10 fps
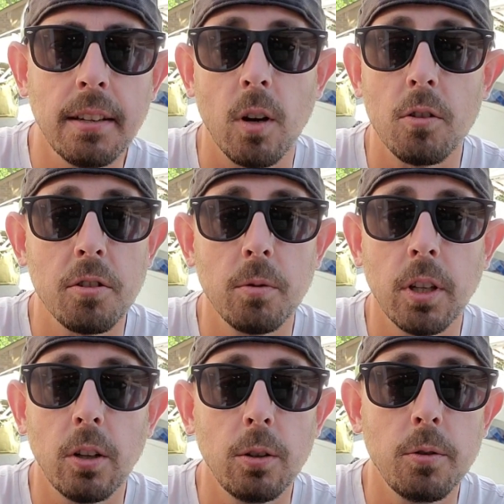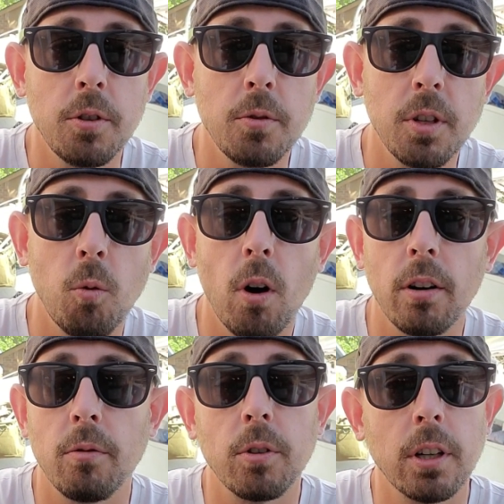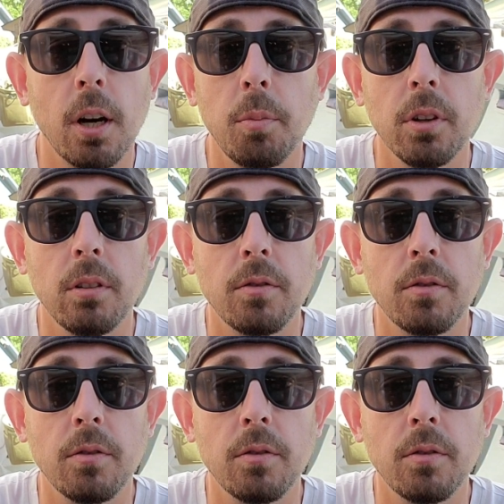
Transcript: That also includes using water for a couple